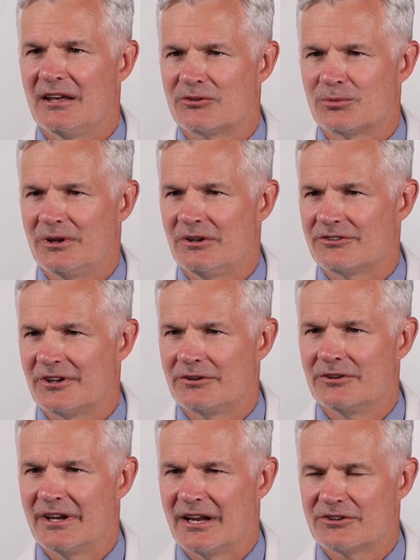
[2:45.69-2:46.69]
as well as
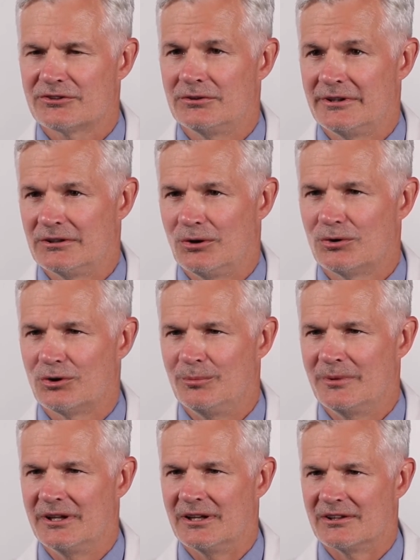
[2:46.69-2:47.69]
other national and local
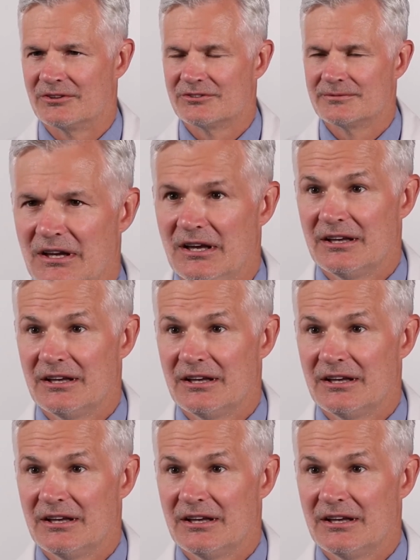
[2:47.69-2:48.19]
meetings.